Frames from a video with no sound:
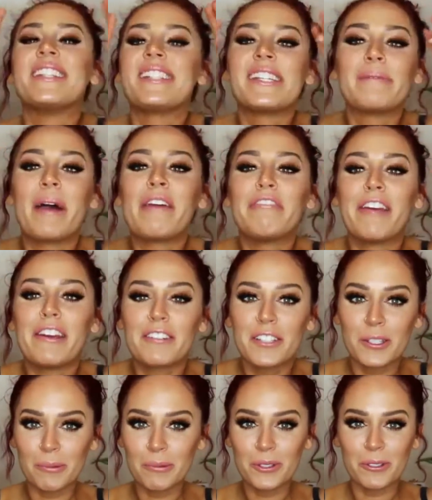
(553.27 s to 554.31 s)
this is my
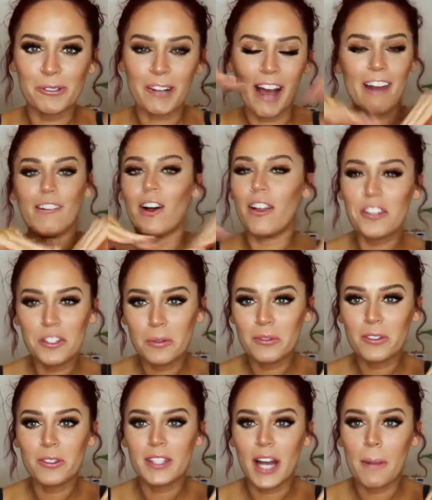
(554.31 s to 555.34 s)
favorite swimsuit out of all the
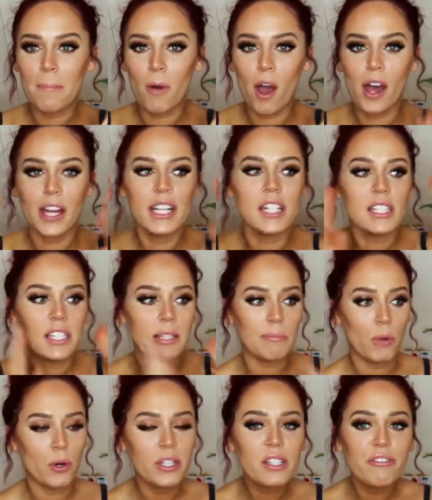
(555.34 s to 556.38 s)
swimsuits that I bought. It is the
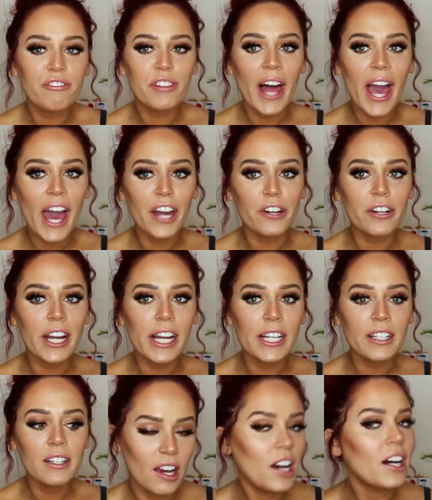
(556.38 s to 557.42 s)
most
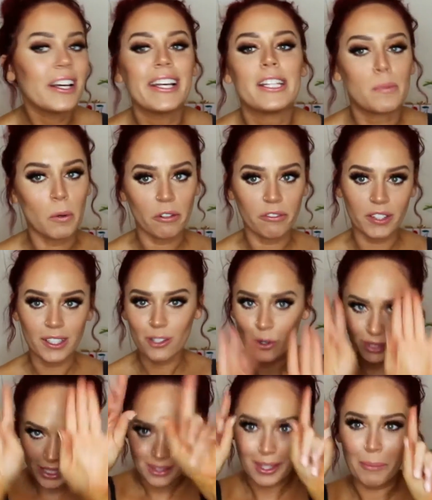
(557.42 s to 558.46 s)
flattering. Ah, it's perfect.
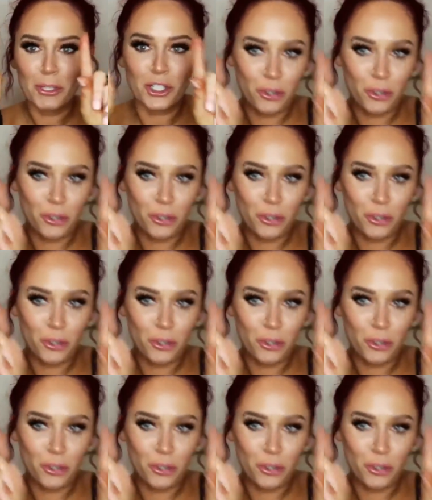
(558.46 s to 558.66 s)
Hold on. Let